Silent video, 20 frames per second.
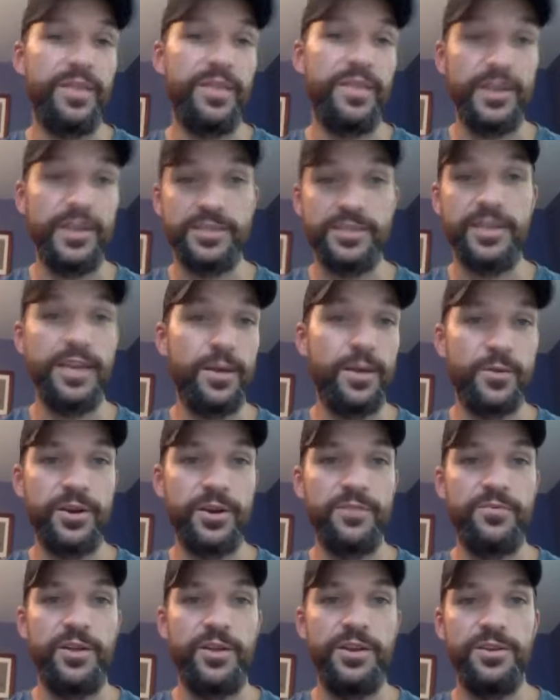Then they'd say, yeah, we're
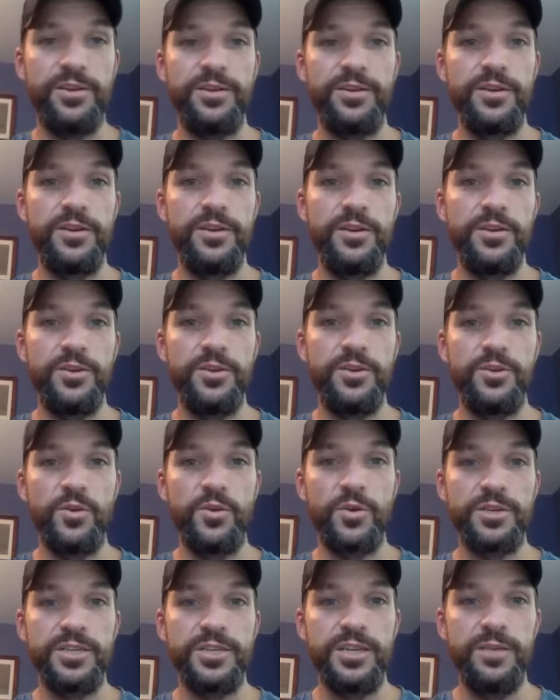going to fund
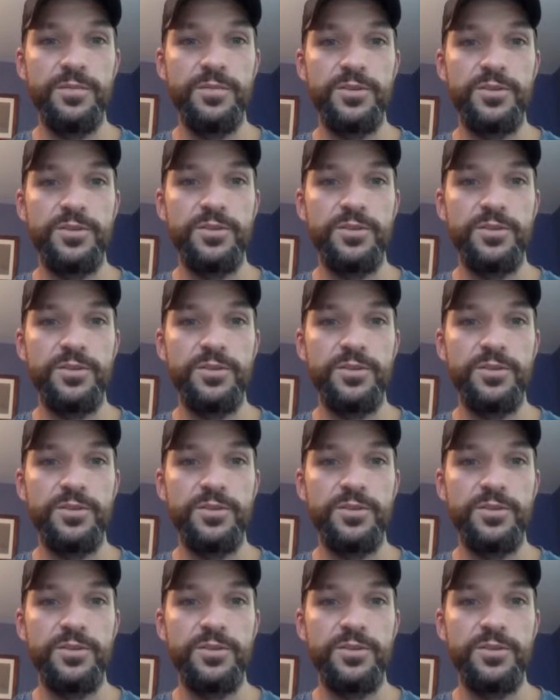your team